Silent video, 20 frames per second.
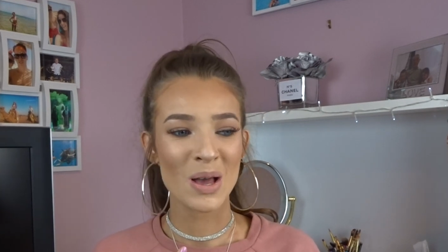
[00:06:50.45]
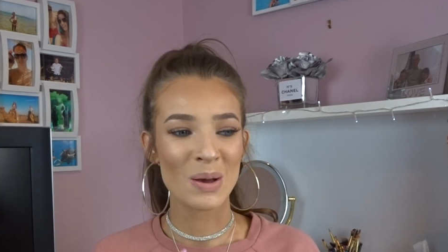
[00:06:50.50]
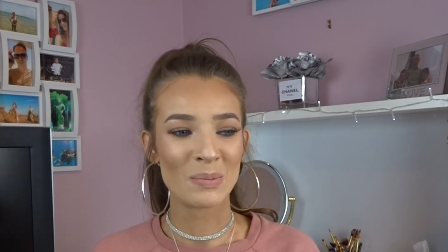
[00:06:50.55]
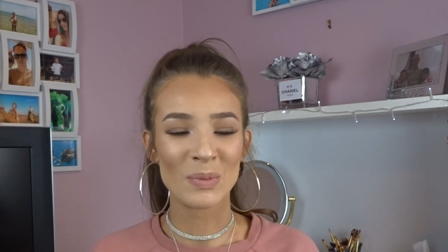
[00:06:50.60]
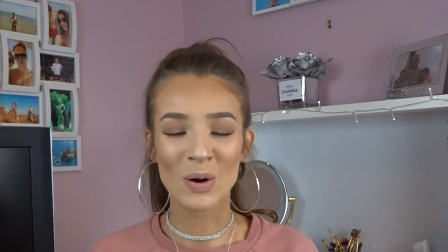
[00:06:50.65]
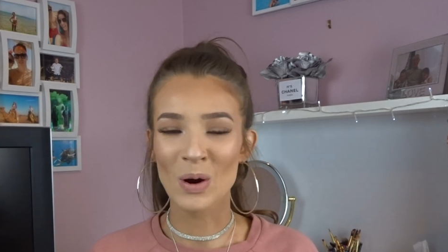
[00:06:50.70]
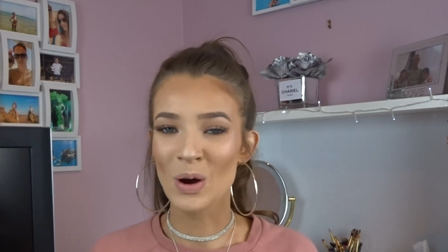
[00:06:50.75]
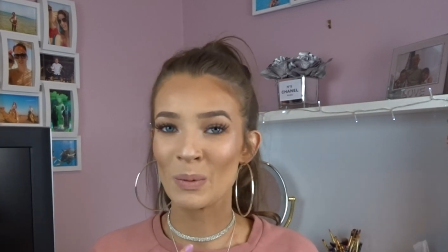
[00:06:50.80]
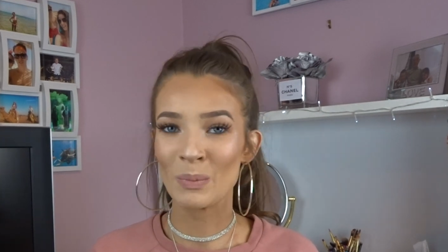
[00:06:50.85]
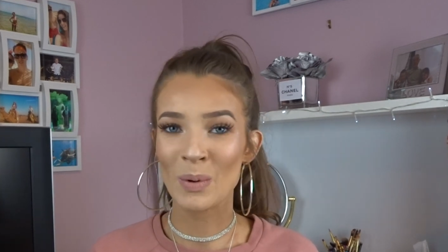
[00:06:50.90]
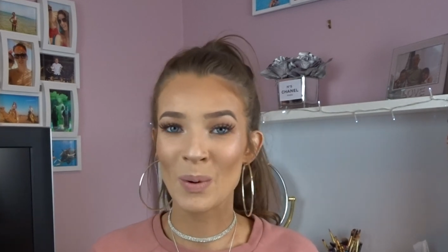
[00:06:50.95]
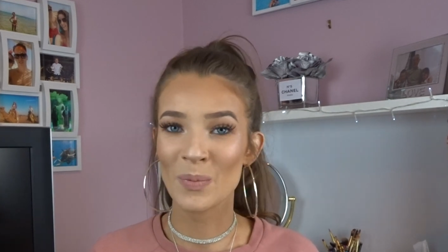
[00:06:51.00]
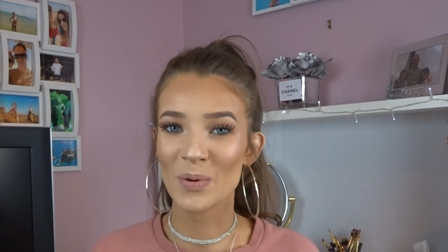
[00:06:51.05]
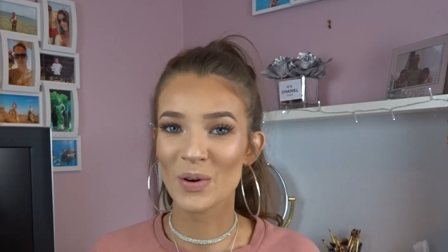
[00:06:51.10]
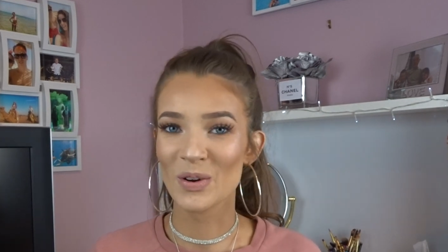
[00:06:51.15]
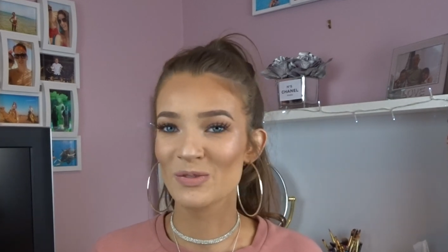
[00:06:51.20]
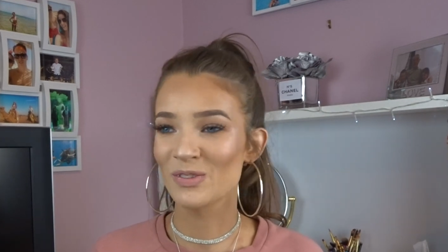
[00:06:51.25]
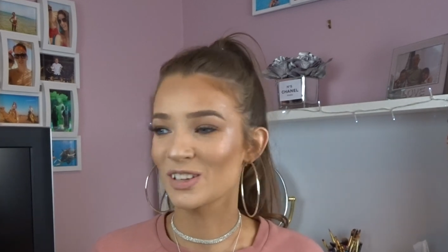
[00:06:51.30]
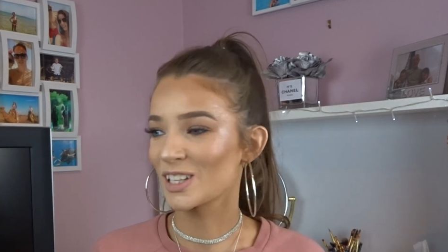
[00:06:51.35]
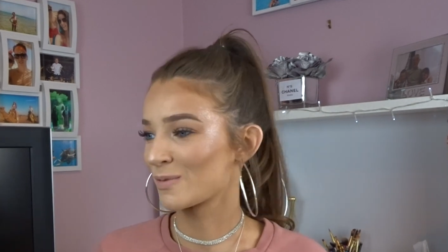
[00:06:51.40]
my
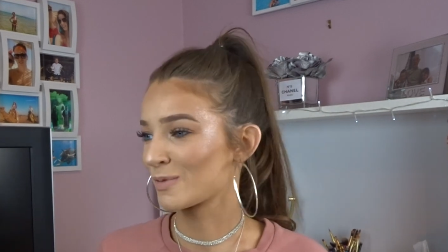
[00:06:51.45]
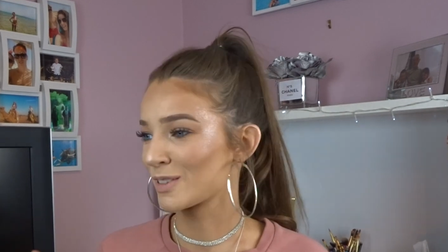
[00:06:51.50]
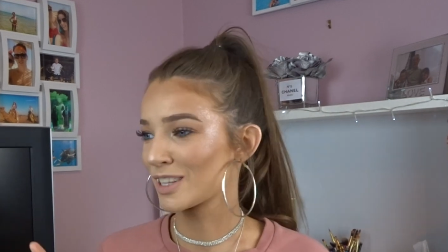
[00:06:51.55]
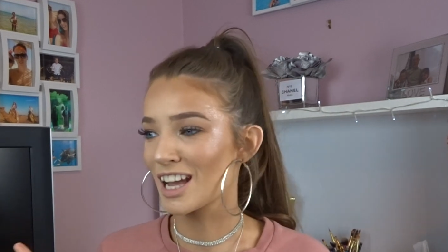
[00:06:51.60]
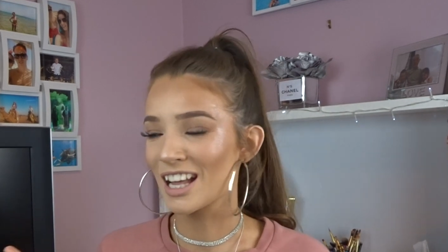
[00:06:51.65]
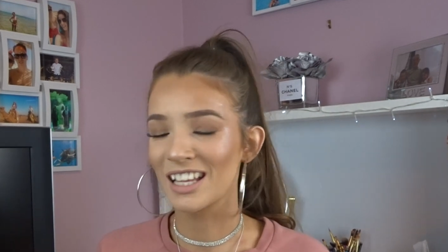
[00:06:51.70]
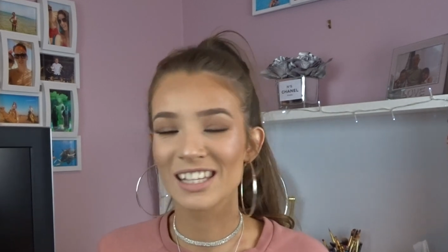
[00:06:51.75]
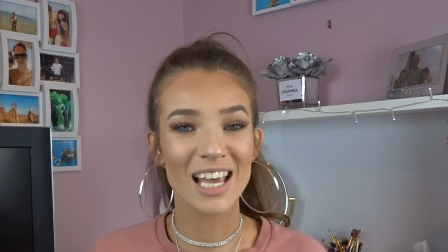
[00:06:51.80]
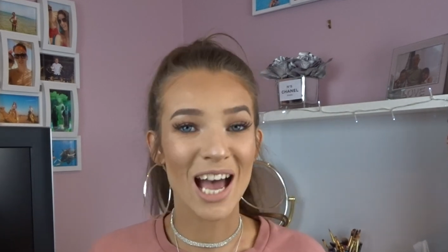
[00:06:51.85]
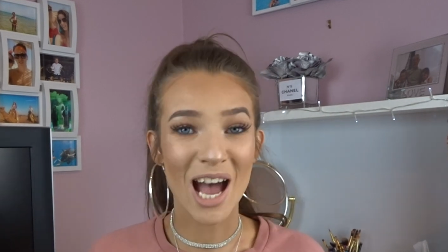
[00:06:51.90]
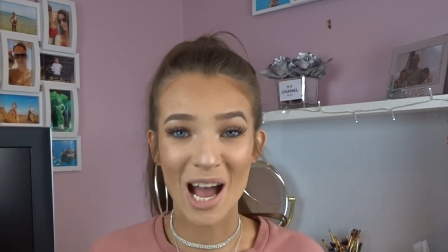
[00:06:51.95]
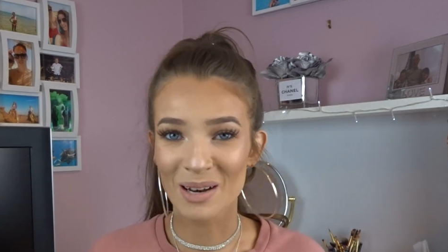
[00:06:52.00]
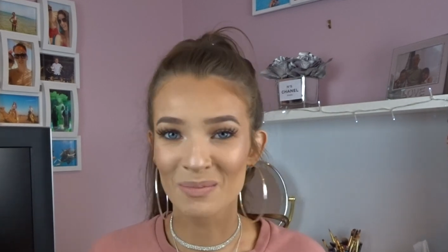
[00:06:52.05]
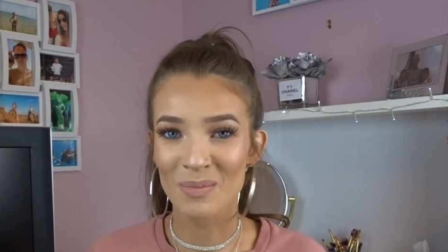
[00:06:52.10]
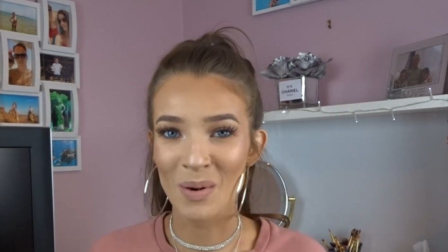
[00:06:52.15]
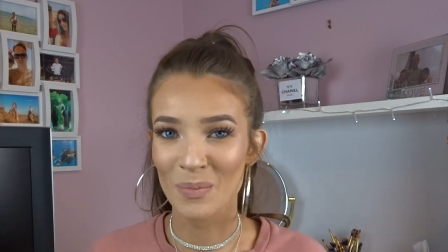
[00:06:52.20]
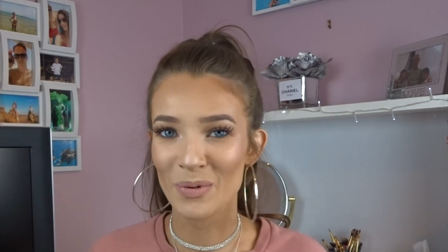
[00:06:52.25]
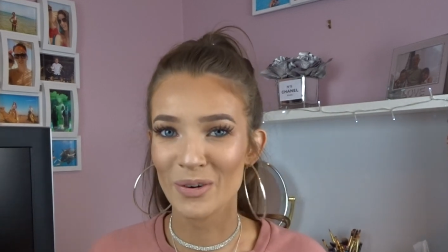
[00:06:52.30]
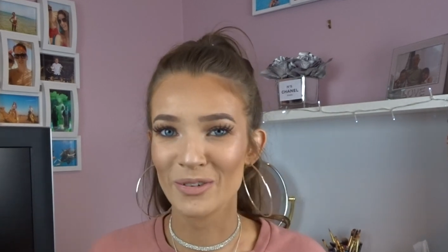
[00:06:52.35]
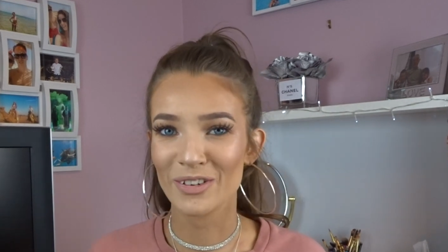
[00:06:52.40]
boyfriend's, my dad's and
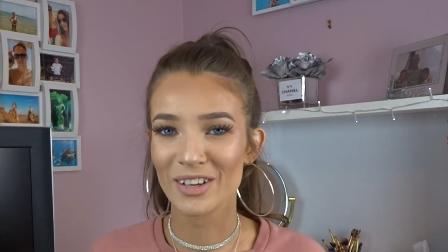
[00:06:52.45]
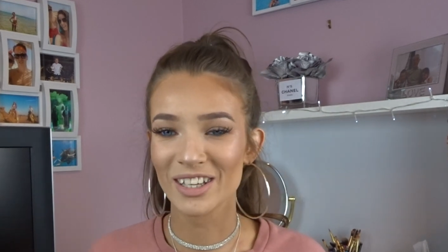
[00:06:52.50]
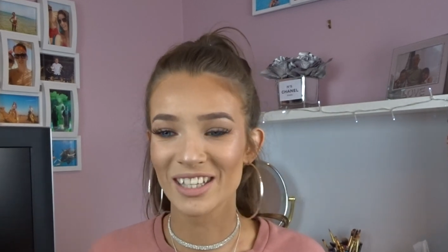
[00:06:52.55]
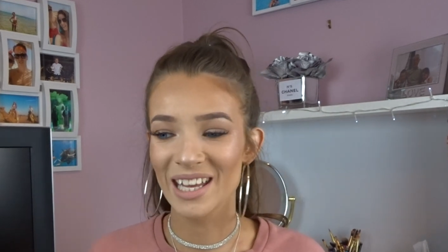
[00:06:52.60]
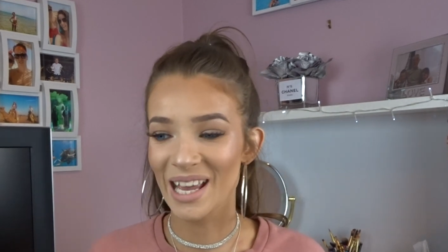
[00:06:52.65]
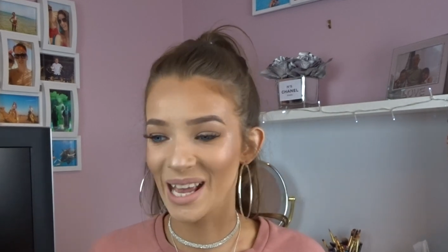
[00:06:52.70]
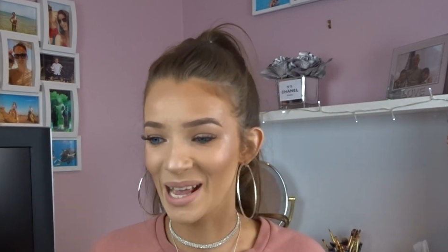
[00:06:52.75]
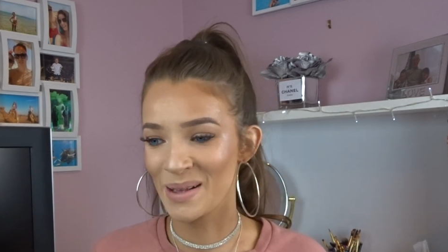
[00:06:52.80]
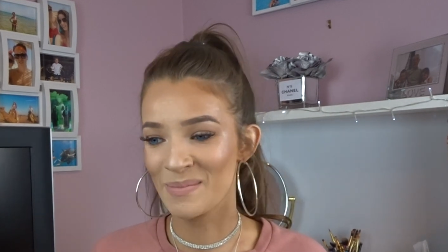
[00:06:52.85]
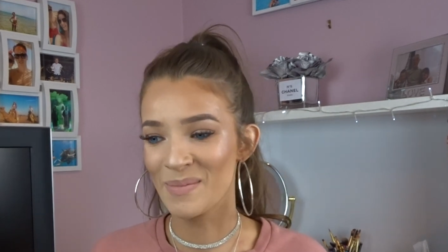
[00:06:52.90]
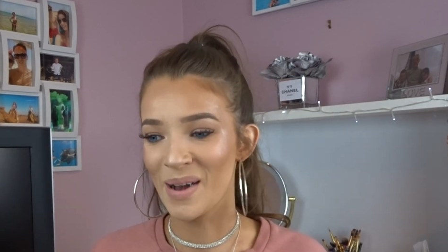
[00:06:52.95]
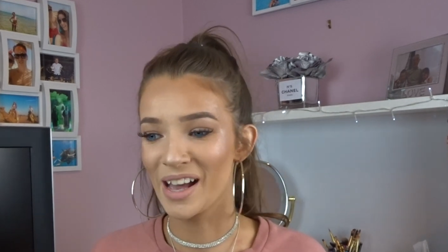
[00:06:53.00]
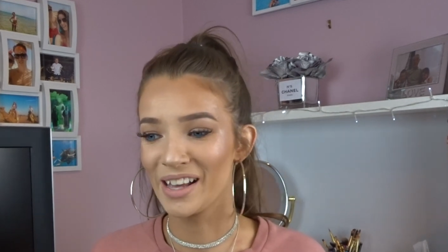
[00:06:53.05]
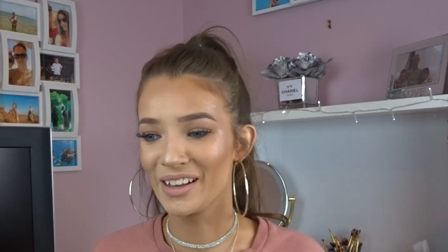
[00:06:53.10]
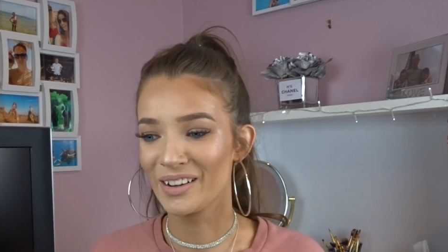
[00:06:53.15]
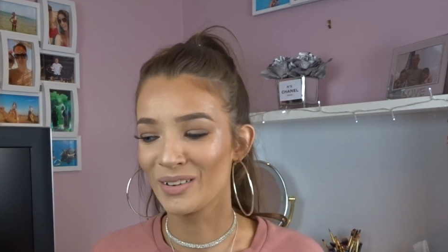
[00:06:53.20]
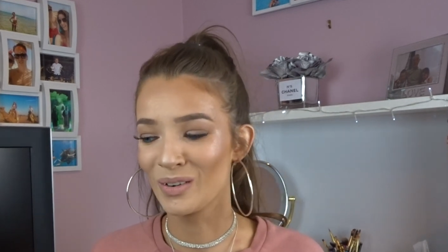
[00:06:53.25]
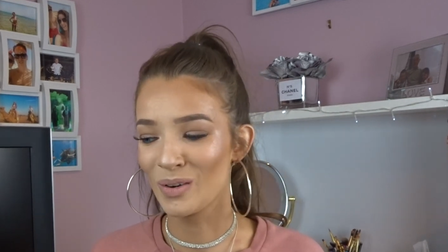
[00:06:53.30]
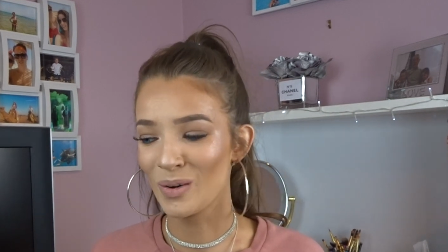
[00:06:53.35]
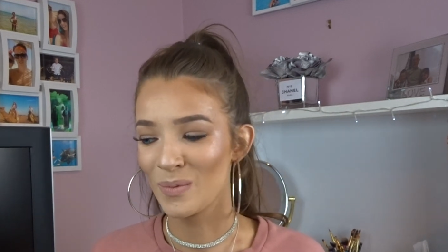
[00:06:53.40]
my brother's
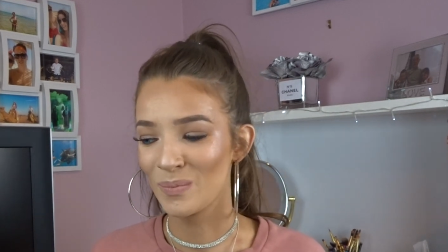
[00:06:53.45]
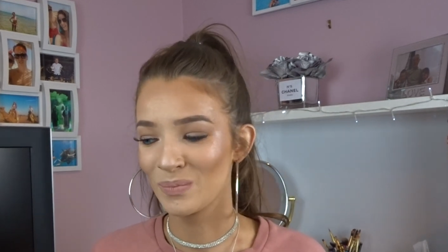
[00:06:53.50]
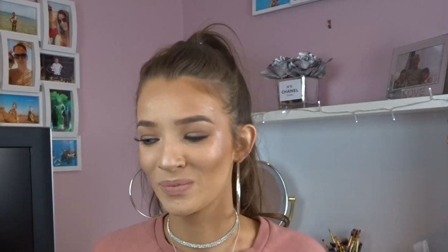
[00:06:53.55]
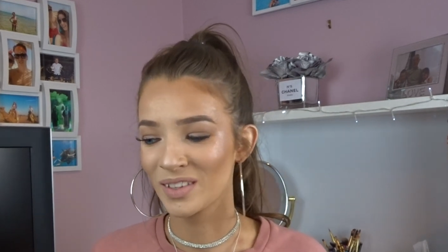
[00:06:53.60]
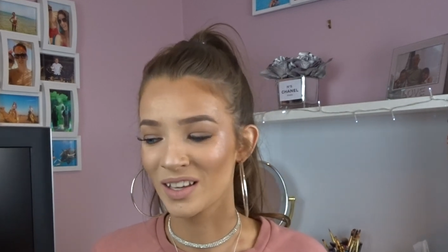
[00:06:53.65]
email,